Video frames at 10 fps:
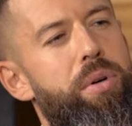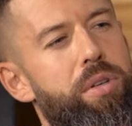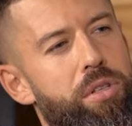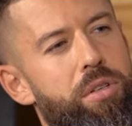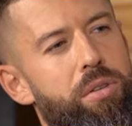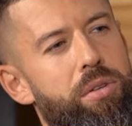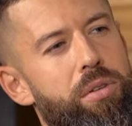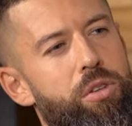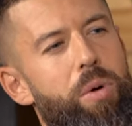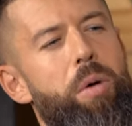person?
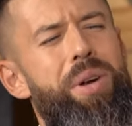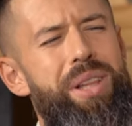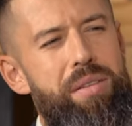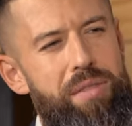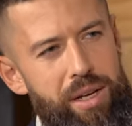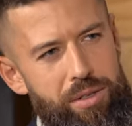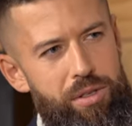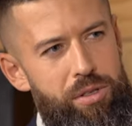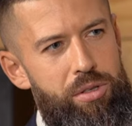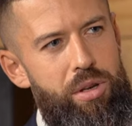Do I want to live like
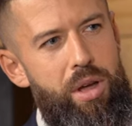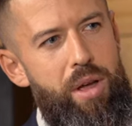this?